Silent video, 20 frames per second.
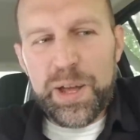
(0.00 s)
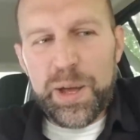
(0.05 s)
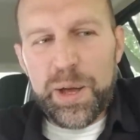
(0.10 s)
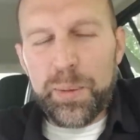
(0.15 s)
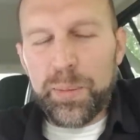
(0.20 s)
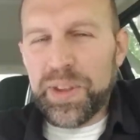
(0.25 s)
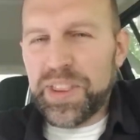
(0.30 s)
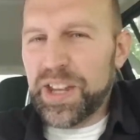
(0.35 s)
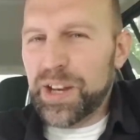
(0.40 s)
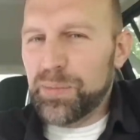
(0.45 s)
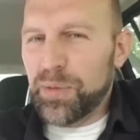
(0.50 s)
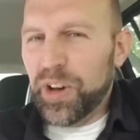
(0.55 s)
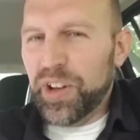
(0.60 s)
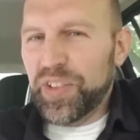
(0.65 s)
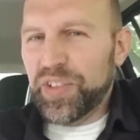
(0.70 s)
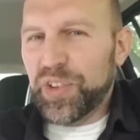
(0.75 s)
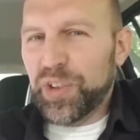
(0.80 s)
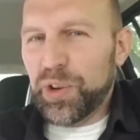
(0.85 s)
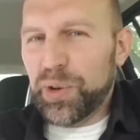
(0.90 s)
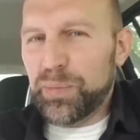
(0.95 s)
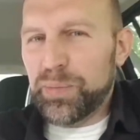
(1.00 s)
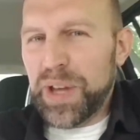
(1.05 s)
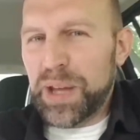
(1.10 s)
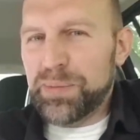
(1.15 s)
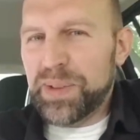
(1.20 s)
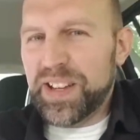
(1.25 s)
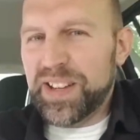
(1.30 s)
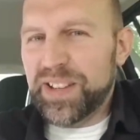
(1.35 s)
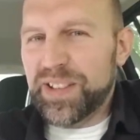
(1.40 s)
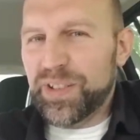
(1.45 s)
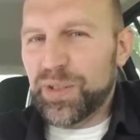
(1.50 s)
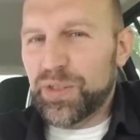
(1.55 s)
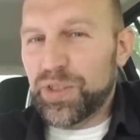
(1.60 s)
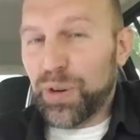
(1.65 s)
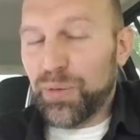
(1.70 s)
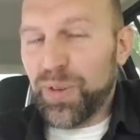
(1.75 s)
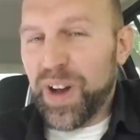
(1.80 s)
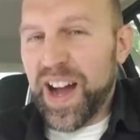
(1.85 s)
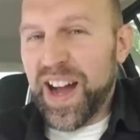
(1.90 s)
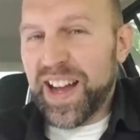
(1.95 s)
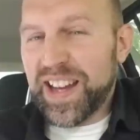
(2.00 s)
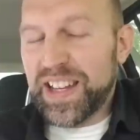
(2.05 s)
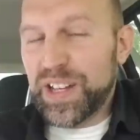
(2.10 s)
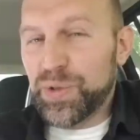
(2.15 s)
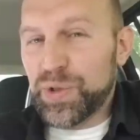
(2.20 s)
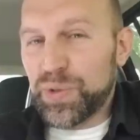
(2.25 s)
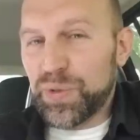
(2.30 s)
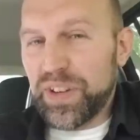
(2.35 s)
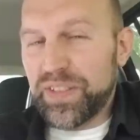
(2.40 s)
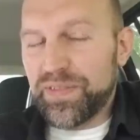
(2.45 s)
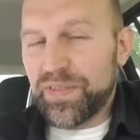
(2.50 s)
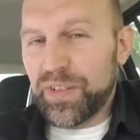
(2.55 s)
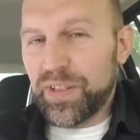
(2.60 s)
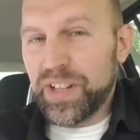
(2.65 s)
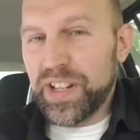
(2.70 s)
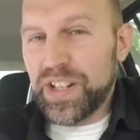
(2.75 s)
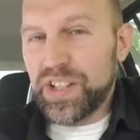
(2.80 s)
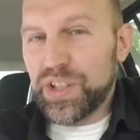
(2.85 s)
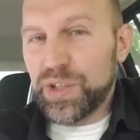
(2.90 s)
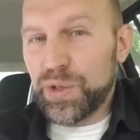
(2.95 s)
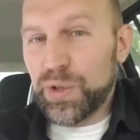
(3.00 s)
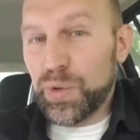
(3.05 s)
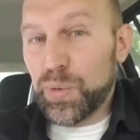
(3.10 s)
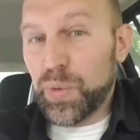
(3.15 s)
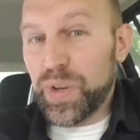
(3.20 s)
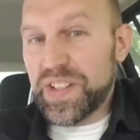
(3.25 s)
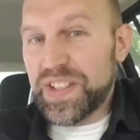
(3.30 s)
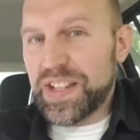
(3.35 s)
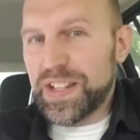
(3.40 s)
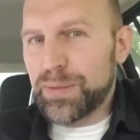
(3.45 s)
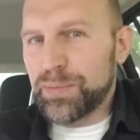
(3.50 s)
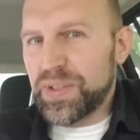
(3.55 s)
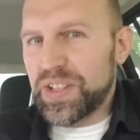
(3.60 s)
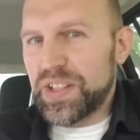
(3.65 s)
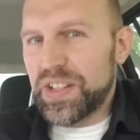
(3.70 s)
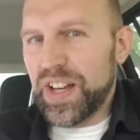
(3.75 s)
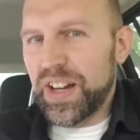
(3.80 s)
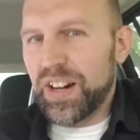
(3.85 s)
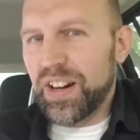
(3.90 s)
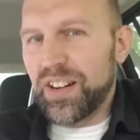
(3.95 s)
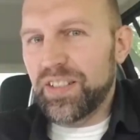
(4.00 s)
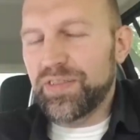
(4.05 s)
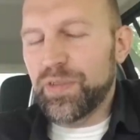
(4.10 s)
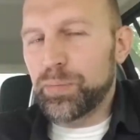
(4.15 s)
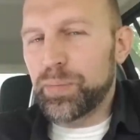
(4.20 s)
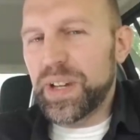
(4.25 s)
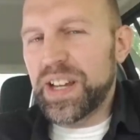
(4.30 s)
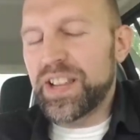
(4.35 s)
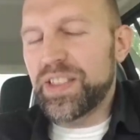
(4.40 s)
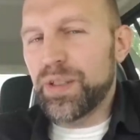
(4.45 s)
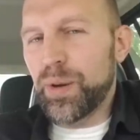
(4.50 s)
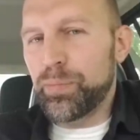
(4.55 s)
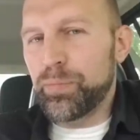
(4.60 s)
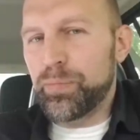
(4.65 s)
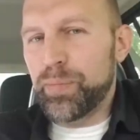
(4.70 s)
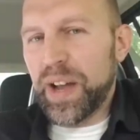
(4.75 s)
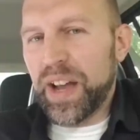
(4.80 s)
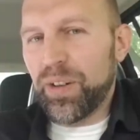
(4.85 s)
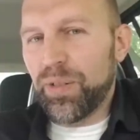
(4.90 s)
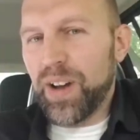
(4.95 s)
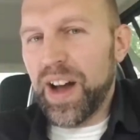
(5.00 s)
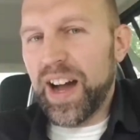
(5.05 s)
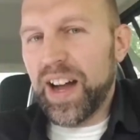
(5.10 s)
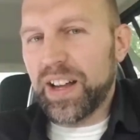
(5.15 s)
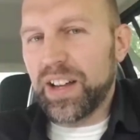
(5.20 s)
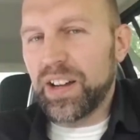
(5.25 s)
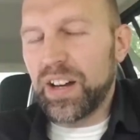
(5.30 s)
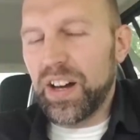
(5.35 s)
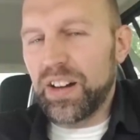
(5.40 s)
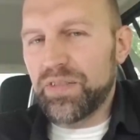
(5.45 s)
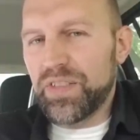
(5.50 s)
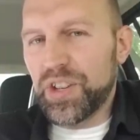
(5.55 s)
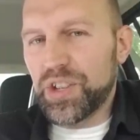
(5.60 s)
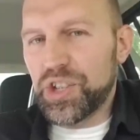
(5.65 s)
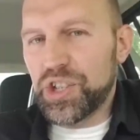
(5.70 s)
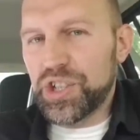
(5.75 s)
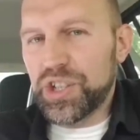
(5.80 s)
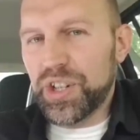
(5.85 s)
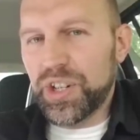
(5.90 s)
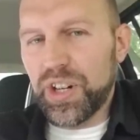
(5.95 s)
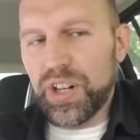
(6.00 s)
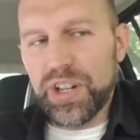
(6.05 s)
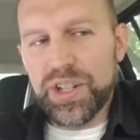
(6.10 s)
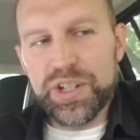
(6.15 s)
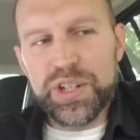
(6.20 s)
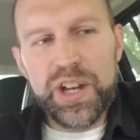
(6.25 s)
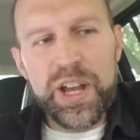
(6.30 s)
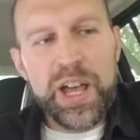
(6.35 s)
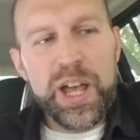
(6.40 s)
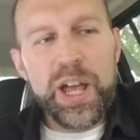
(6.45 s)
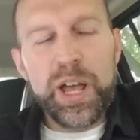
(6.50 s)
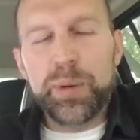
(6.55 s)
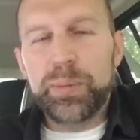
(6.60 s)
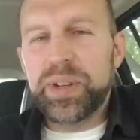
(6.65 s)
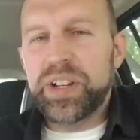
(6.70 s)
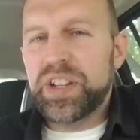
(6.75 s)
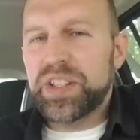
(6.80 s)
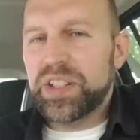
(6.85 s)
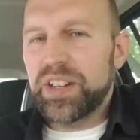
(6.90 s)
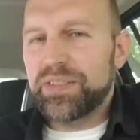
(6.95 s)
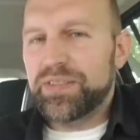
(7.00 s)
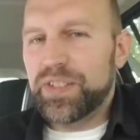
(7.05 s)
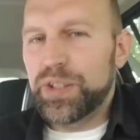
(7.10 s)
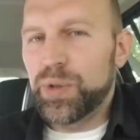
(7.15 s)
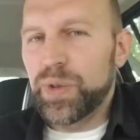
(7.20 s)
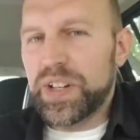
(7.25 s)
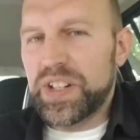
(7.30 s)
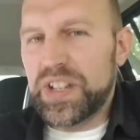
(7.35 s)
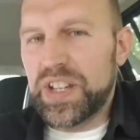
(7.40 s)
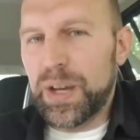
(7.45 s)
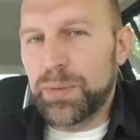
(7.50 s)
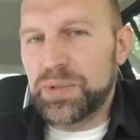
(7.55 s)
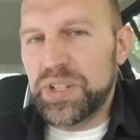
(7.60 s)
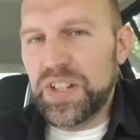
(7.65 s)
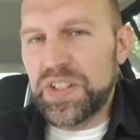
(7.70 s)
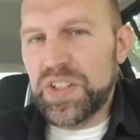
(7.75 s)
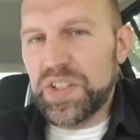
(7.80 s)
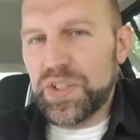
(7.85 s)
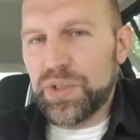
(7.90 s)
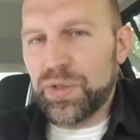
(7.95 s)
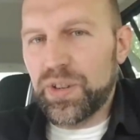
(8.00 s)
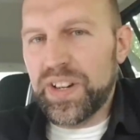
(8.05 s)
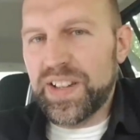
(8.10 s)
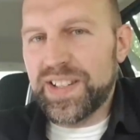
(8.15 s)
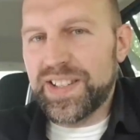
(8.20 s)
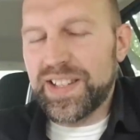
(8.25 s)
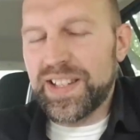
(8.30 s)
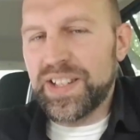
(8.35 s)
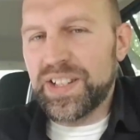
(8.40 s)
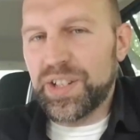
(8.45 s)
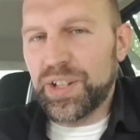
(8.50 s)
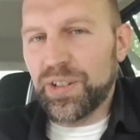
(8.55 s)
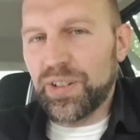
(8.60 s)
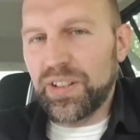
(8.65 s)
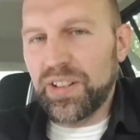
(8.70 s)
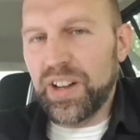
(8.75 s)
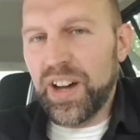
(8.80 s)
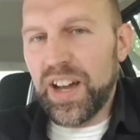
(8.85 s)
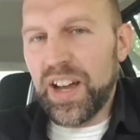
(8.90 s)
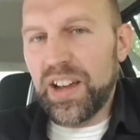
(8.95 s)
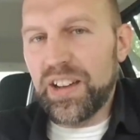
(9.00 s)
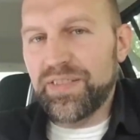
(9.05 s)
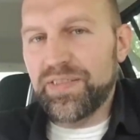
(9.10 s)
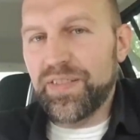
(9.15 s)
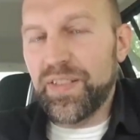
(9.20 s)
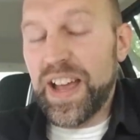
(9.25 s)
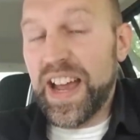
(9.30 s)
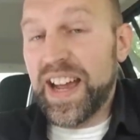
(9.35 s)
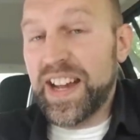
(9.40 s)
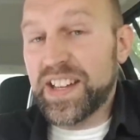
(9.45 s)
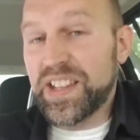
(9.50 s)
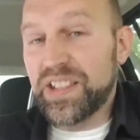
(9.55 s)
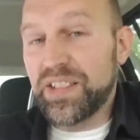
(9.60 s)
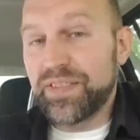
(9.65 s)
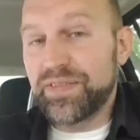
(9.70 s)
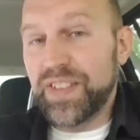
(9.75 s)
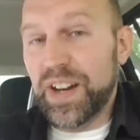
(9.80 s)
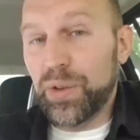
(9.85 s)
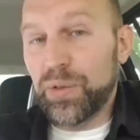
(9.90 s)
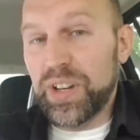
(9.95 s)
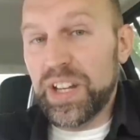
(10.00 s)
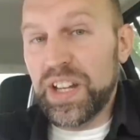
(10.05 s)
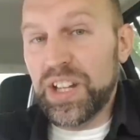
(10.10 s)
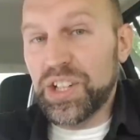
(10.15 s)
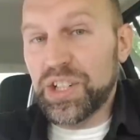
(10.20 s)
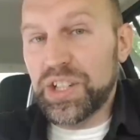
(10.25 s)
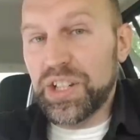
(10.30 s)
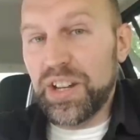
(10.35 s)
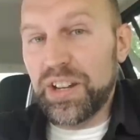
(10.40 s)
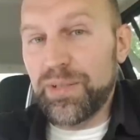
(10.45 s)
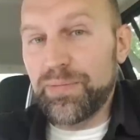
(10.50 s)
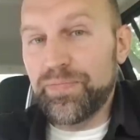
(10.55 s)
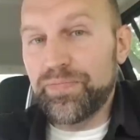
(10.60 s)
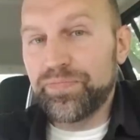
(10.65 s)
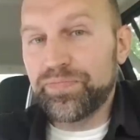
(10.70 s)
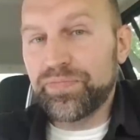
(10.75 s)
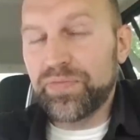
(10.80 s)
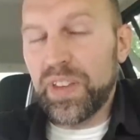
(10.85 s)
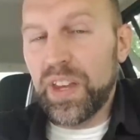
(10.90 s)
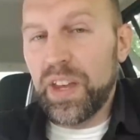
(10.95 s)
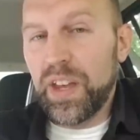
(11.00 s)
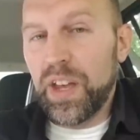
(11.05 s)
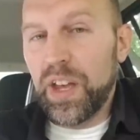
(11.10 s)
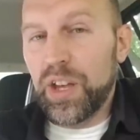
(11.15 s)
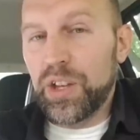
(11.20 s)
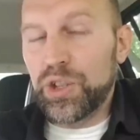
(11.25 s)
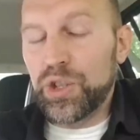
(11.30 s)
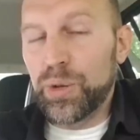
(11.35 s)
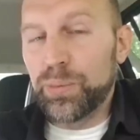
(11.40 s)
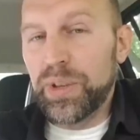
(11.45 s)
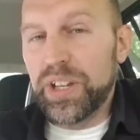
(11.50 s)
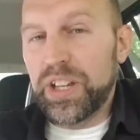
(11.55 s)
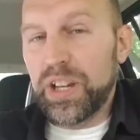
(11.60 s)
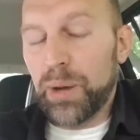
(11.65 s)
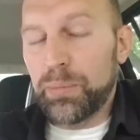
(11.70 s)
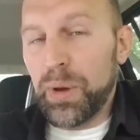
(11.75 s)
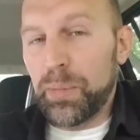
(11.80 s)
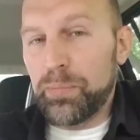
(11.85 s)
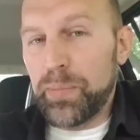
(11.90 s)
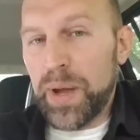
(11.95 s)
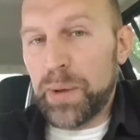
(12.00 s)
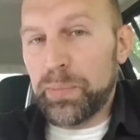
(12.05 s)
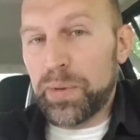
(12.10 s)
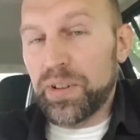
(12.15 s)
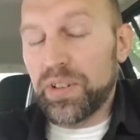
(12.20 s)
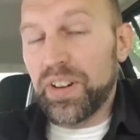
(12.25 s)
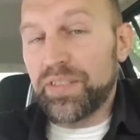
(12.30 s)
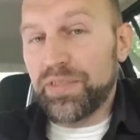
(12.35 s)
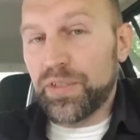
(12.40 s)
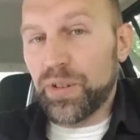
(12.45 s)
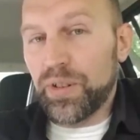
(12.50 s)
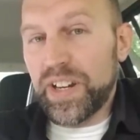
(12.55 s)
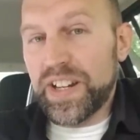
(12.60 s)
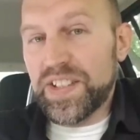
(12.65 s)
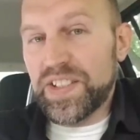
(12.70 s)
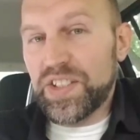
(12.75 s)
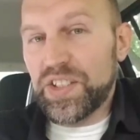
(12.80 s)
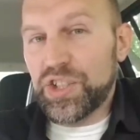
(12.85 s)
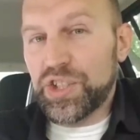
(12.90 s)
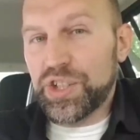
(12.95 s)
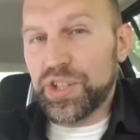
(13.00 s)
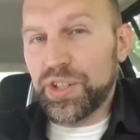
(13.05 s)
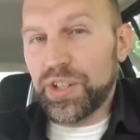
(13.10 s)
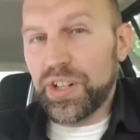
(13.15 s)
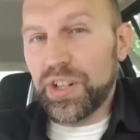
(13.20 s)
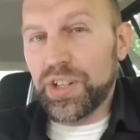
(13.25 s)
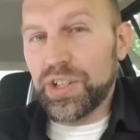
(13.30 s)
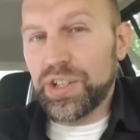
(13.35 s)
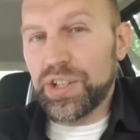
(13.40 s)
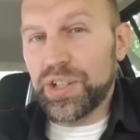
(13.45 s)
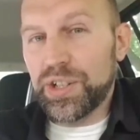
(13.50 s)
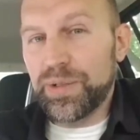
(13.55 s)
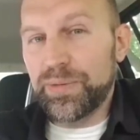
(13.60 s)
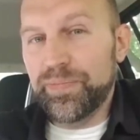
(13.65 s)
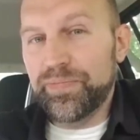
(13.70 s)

But then also, maybe the rock he was referring to was himself being the bedrock of the church, because if you accept Jesus Christ into your life as the foundation, you become a member of Christ's church.